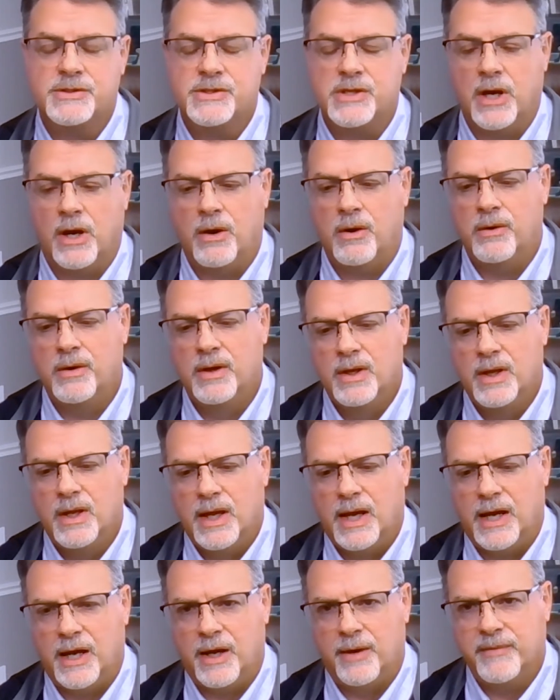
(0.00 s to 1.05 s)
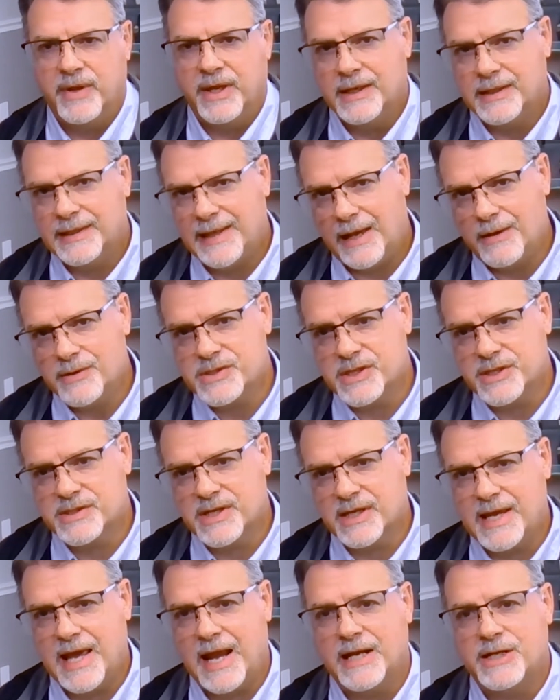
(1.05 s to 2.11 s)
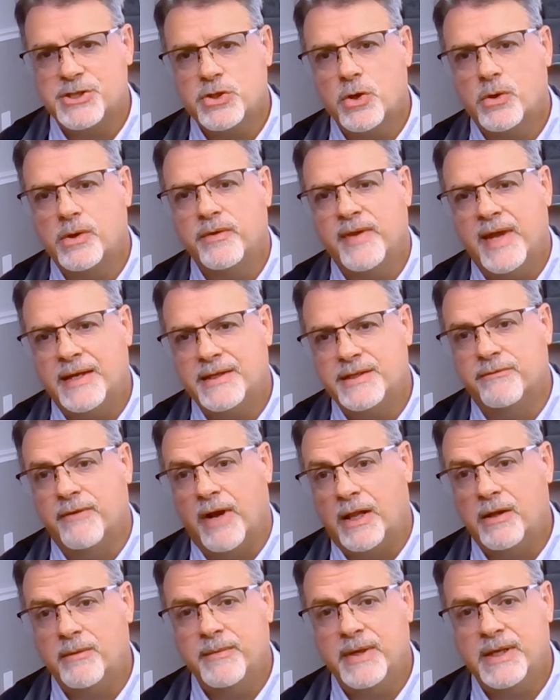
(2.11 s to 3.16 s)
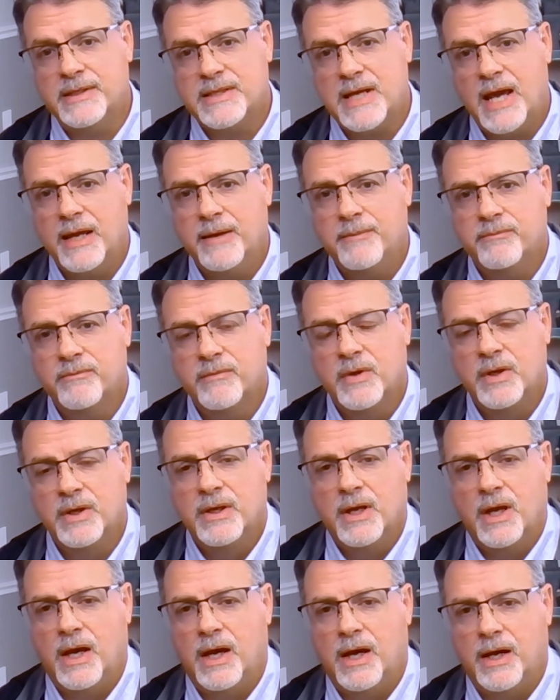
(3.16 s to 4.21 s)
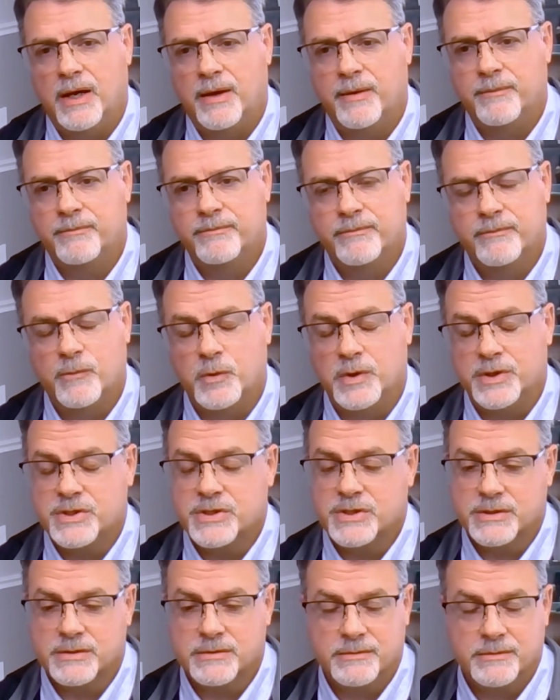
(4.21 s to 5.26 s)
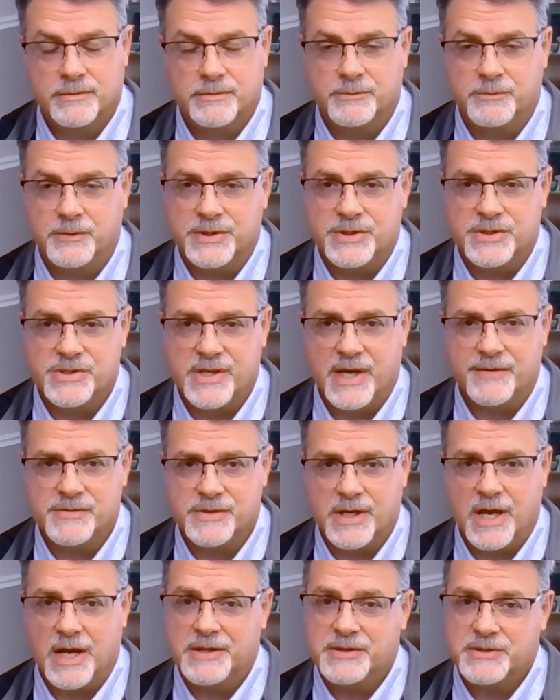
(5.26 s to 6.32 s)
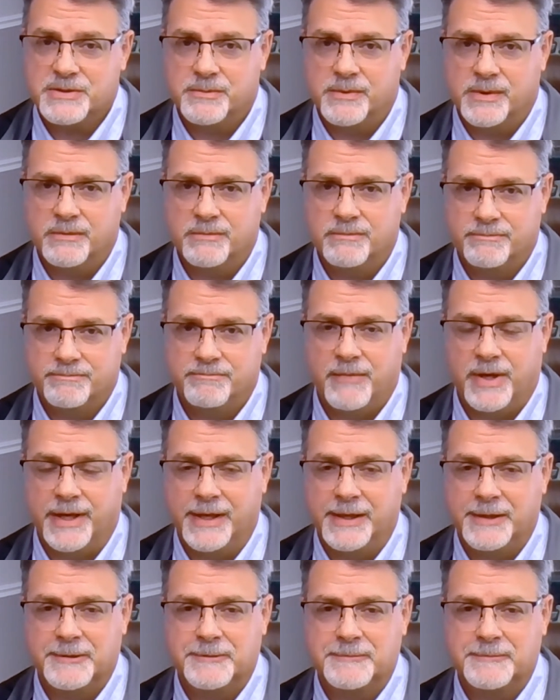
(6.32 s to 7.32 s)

So it allows us to kind of shorten that development time, which saves the customer money.